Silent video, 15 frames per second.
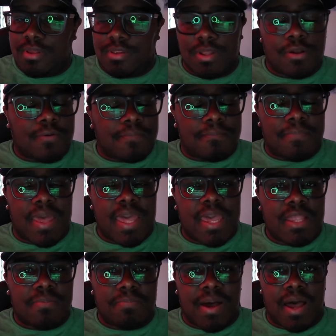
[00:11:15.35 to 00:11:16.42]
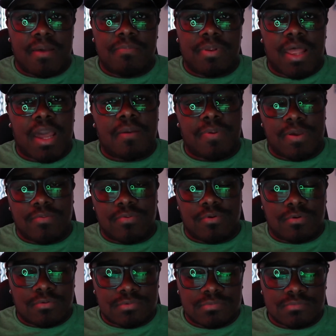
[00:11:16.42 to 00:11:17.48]
that are made by black
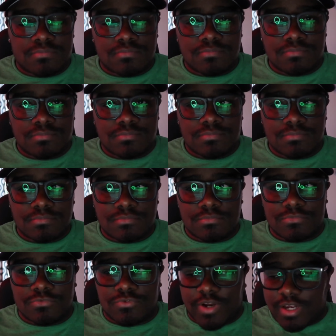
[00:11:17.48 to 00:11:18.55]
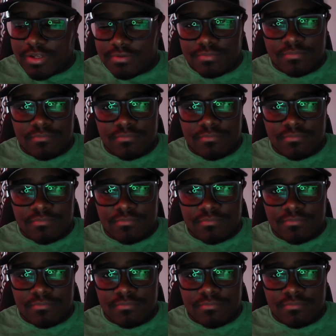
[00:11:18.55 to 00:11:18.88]
people, right?